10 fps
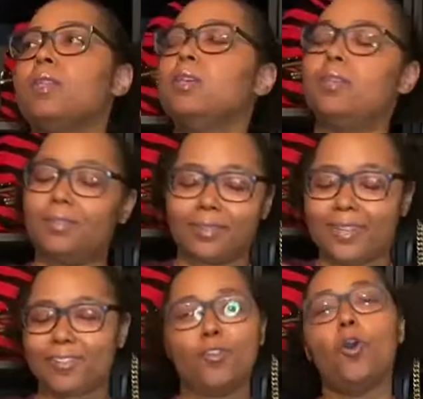it.
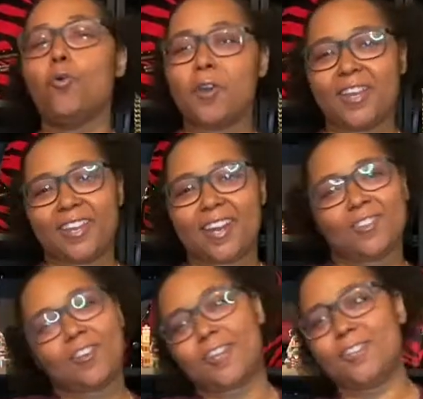There's no way I
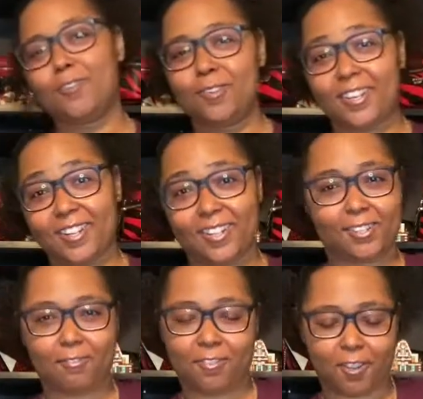tried to do that dance
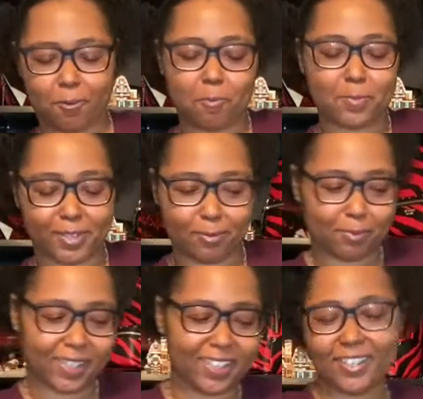and failed
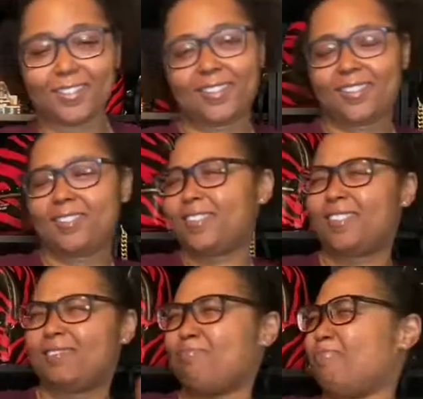miserably. It's, it's just,